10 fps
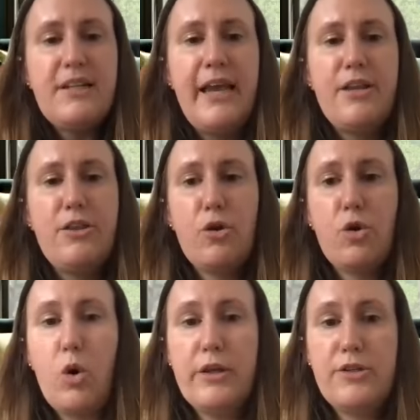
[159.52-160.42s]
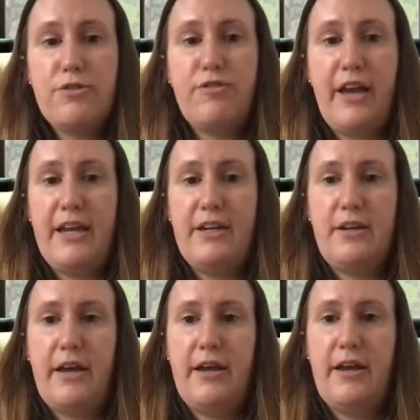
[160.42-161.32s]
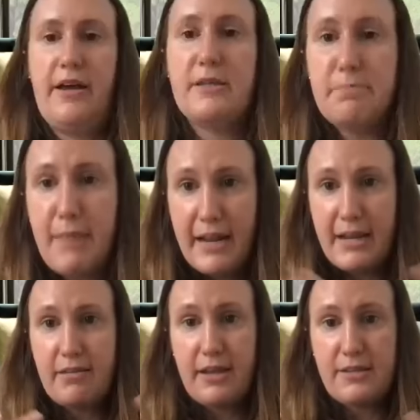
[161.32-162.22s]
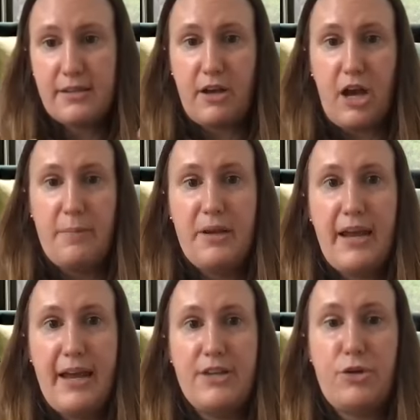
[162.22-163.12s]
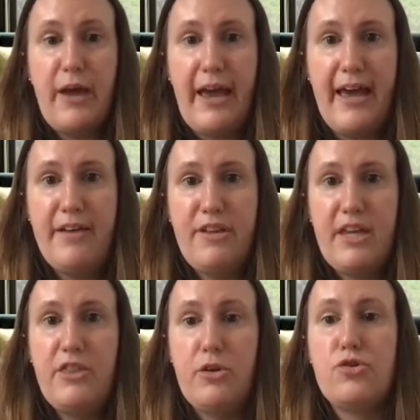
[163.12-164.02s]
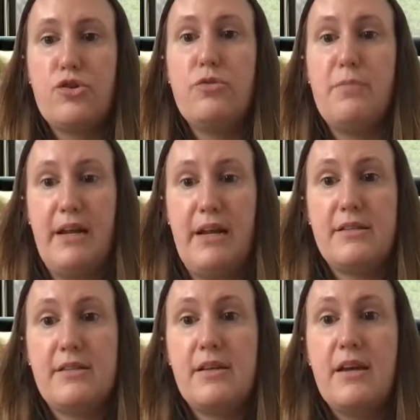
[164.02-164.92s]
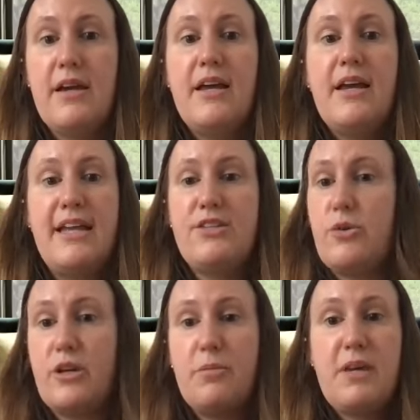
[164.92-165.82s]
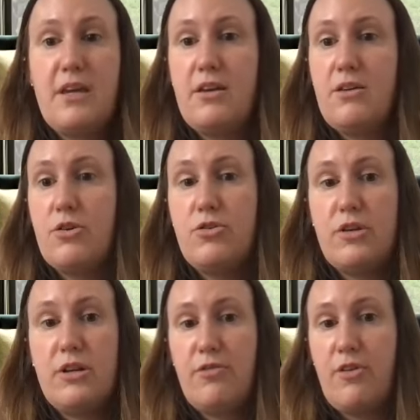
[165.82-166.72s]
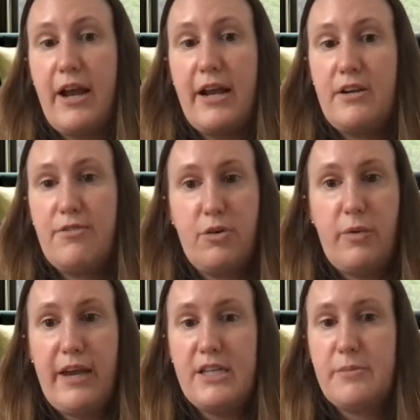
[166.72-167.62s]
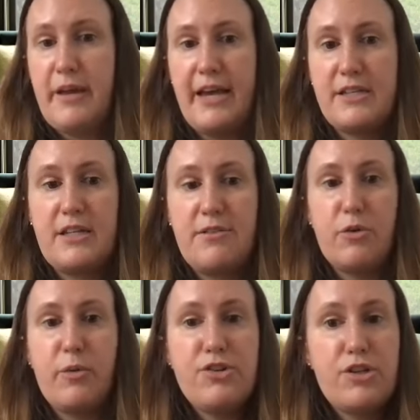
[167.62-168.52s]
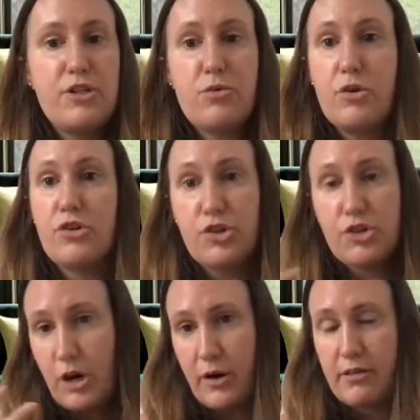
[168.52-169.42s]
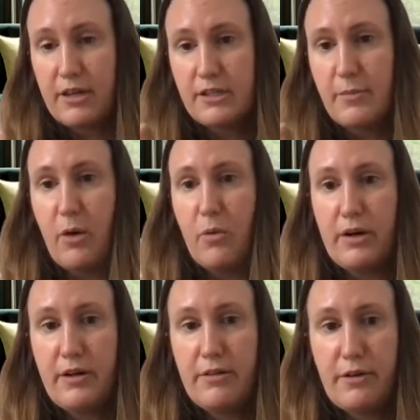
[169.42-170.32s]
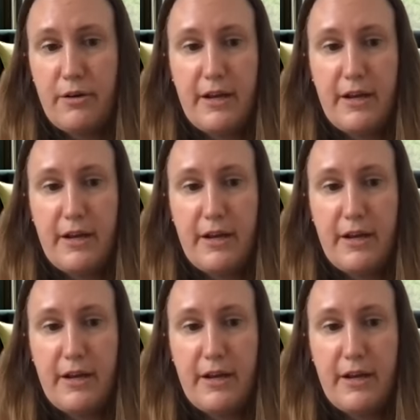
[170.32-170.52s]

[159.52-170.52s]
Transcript: And your goal is to find as many things in common as you have in those 2 minutes. And so it can be, you can do it in a variety of different ways by asking different questions or just sharing things about one another.